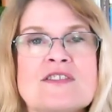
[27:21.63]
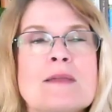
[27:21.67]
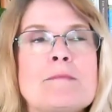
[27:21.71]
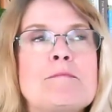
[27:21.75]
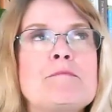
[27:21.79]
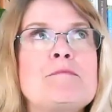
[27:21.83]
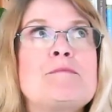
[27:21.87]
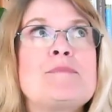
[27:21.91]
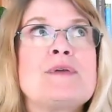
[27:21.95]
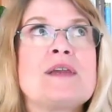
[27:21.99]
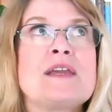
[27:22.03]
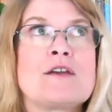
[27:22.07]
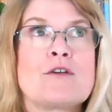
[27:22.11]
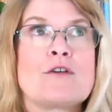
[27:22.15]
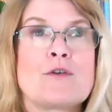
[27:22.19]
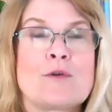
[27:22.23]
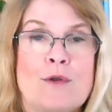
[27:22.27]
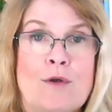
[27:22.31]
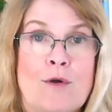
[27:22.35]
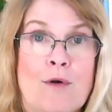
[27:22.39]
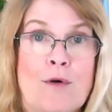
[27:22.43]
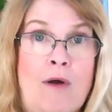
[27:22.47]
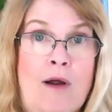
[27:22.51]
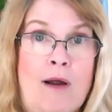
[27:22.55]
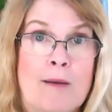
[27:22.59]
the bigger
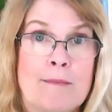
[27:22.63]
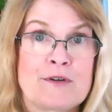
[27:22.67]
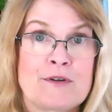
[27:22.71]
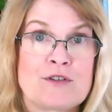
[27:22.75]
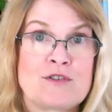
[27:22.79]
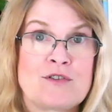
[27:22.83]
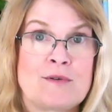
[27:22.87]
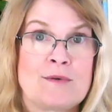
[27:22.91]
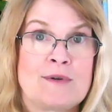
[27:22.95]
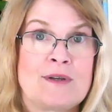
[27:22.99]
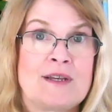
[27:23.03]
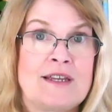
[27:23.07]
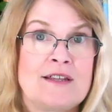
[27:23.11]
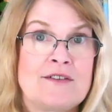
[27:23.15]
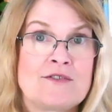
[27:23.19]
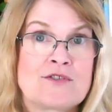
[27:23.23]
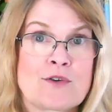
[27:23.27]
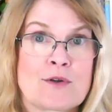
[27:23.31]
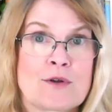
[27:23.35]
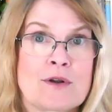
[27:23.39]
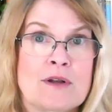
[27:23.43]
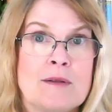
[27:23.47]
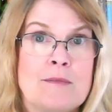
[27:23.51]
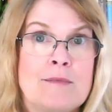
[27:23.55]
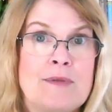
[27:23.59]
your opportunities
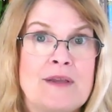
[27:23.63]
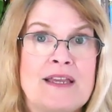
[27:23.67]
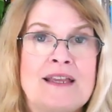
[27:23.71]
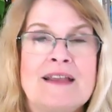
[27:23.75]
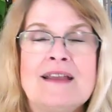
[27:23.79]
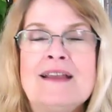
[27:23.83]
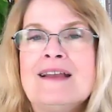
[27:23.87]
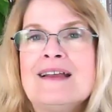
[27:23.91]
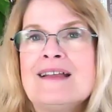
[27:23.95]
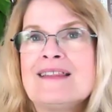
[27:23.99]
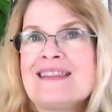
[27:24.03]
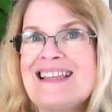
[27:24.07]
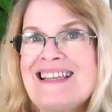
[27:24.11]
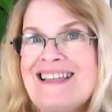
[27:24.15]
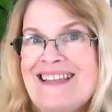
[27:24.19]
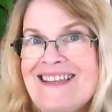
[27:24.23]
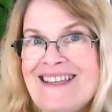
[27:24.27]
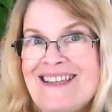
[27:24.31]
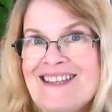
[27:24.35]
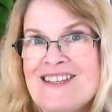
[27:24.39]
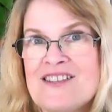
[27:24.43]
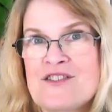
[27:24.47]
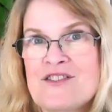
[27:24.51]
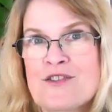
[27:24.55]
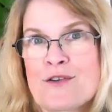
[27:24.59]
are going to be, the
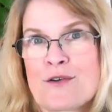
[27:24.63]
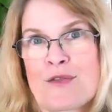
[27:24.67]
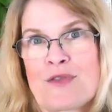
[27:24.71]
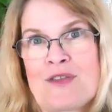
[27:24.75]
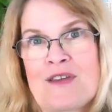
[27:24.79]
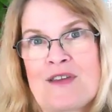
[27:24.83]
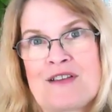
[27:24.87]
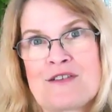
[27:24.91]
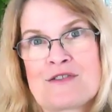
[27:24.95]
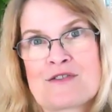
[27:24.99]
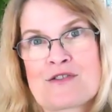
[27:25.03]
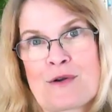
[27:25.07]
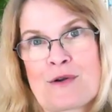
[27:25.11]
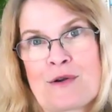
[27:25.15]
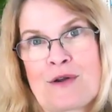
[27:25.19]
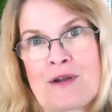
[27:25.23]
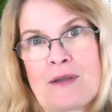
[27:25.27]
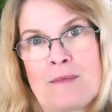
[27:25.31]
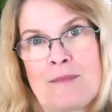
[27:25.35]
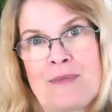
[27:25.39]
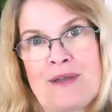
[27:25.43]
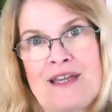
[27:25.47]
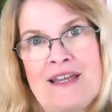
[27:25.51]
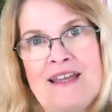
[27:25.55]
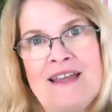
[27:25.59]
easier things are going
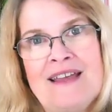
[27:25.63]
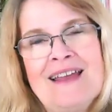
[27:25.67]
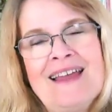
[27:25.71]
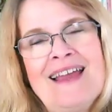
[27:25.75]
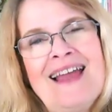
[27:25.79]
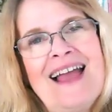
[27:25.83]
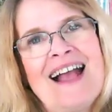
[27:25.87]
to be.